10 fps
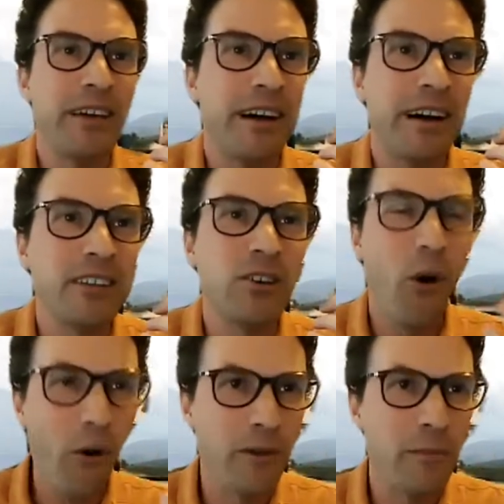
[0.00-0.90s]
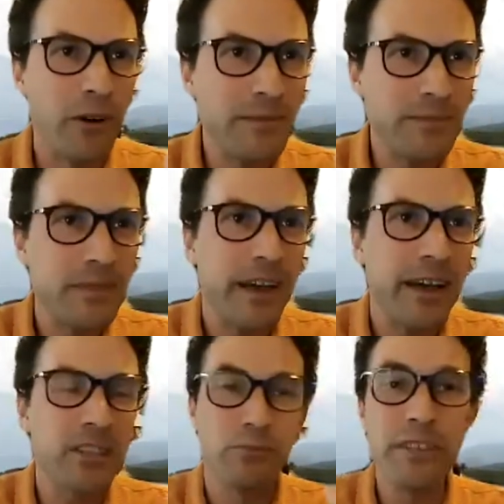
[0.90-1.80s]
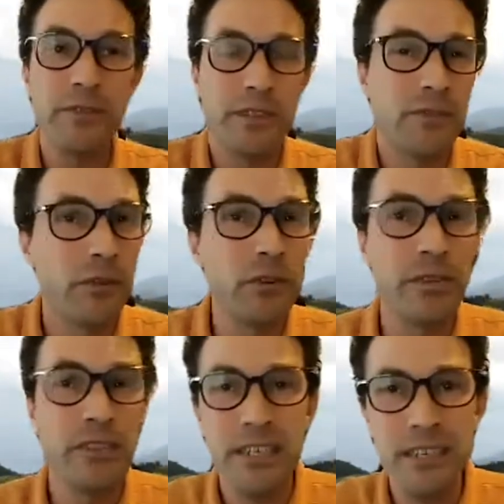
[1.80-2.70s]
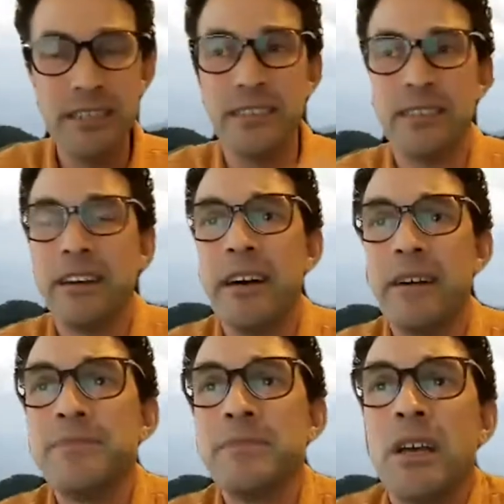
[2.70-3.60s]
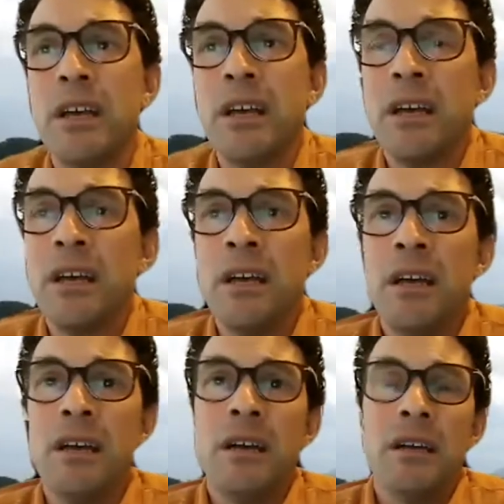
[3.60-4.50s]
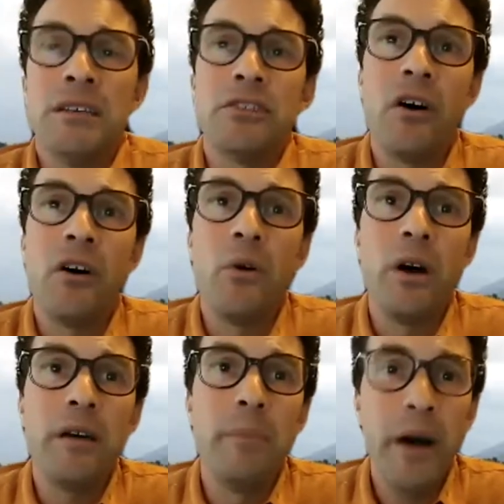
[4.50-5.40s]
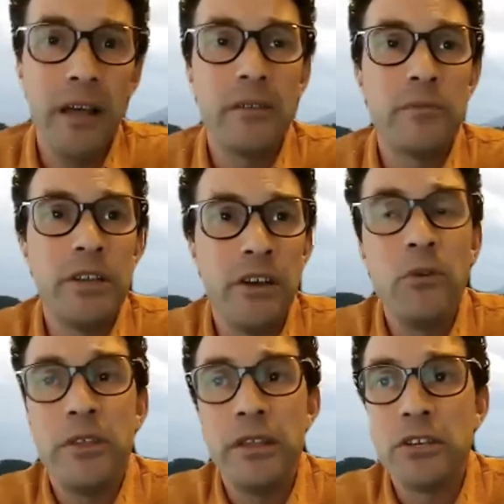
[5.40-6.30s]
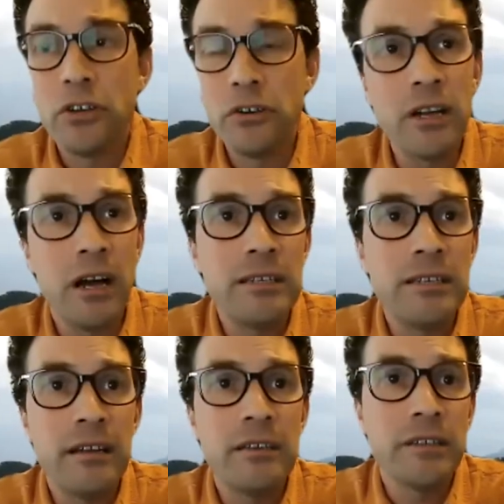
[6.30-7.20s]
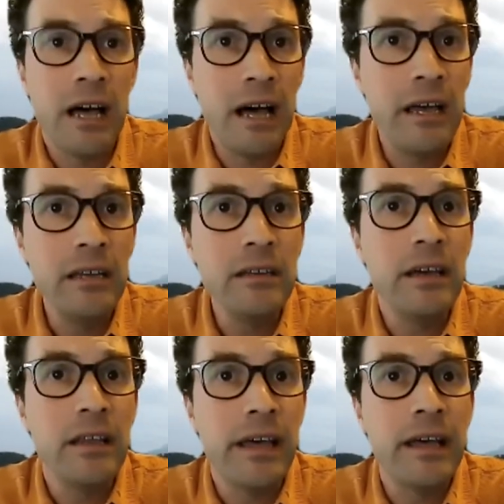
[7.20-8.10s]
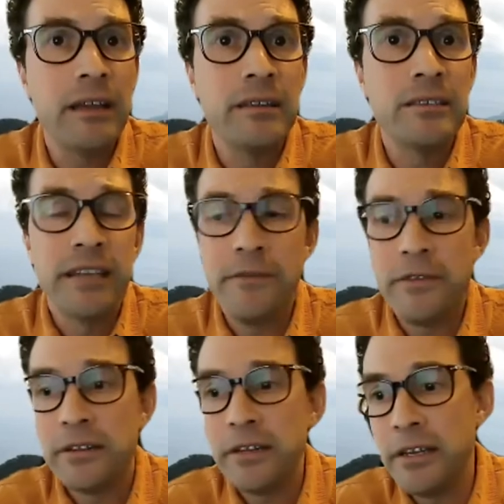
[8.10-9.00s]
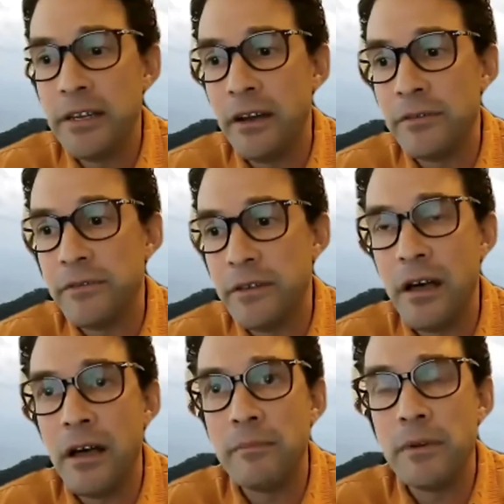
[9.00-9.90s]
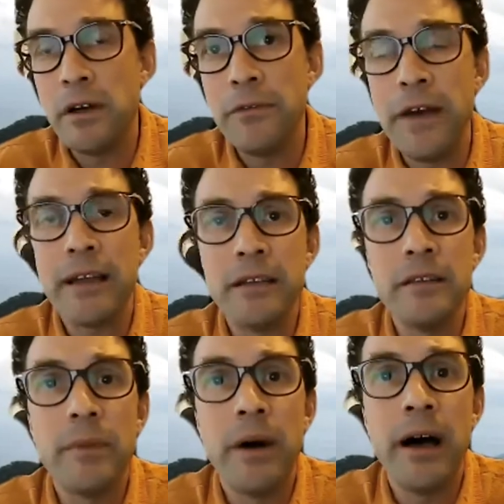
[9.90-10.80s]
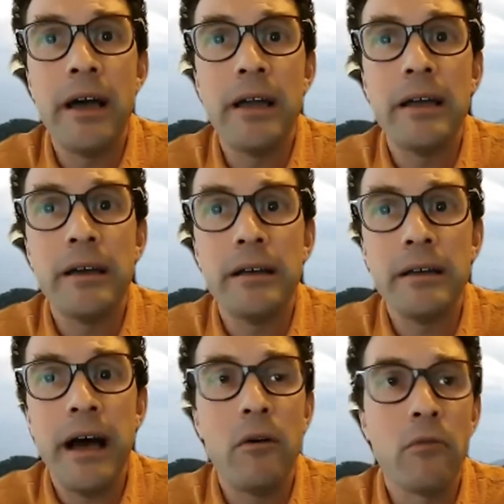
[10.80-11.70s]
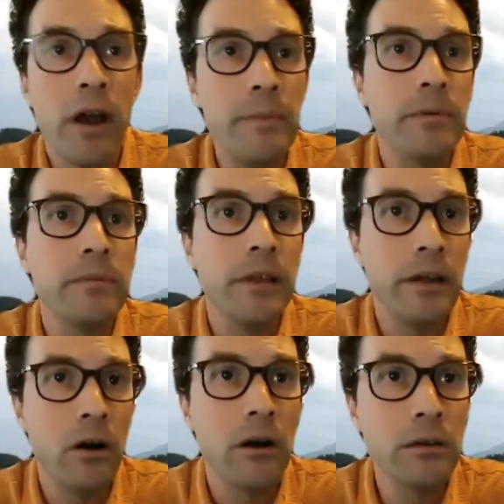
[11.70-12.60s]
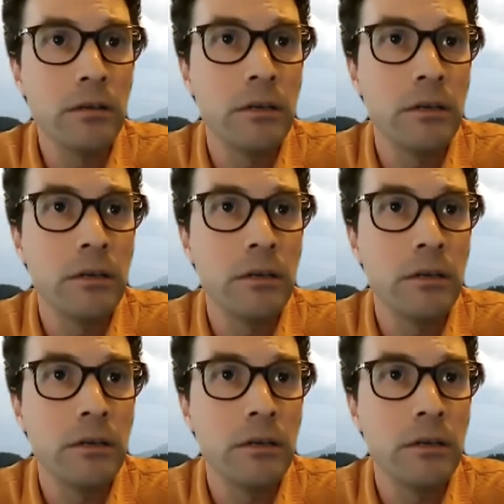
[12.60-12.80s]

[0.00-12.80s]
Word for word: Uh, it's horrible and it's really it's full of seeds. Um, so, but we know that the sugar content is high, and that is definitely um, affected by how ripe they are.